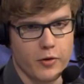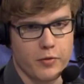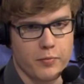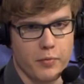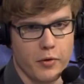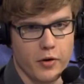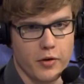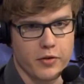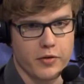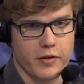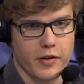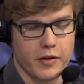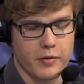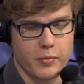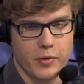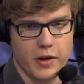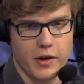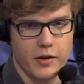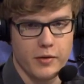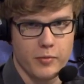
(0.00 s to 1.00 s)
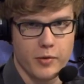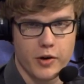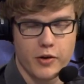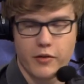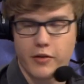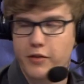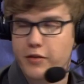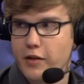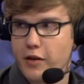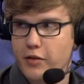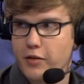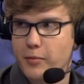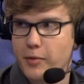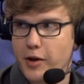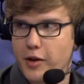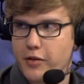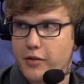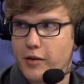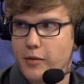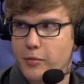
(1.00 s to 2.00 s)
points that we we criticized
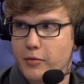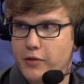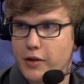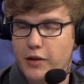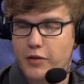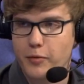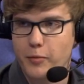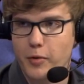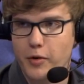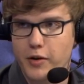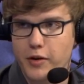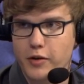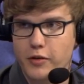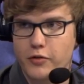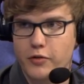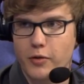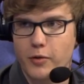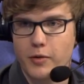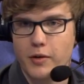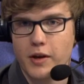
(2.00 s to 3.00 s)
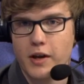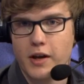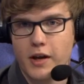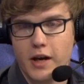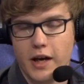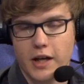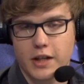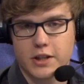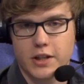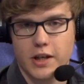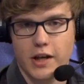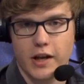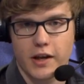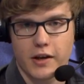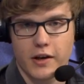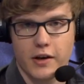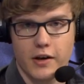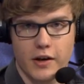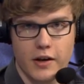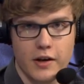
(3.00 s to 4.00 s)
about S K was like the warding control, mm-hmm. actually like
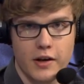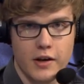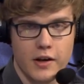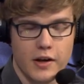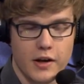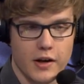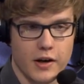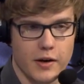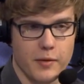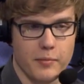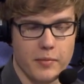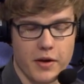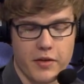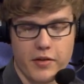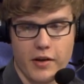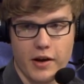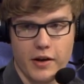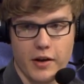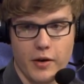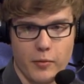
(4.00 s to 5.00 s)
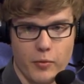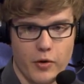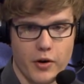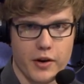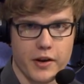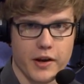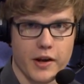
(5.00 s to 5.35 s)
uh um, basically under warding